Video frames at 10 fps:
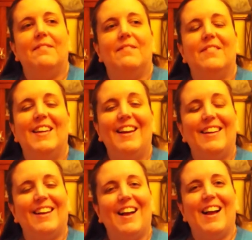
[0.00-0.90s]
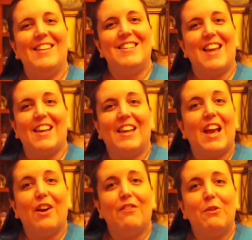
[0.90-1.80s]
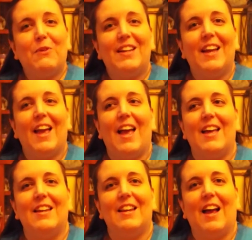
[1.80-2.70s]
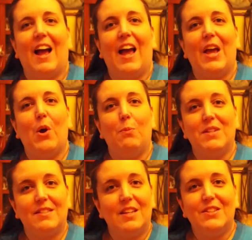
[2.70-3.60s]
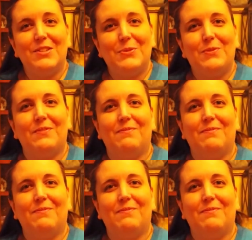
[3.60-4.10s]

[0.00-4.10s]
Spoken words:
But yeah, take care everyone, and I hope to see you soon.